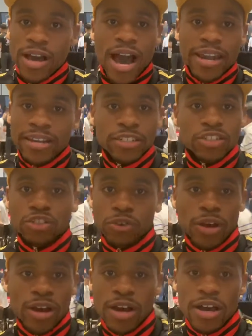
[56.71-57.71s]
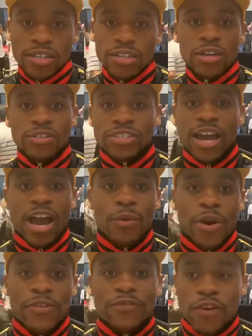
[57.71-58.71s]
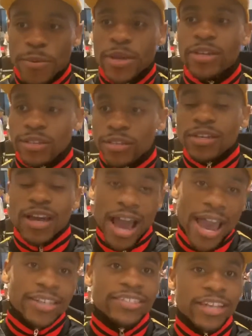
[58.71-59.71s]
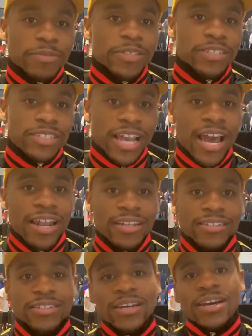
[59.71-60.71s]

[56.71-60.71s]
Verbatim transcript: I didn't, uh, you know, shy away from it. I accepted the challenge.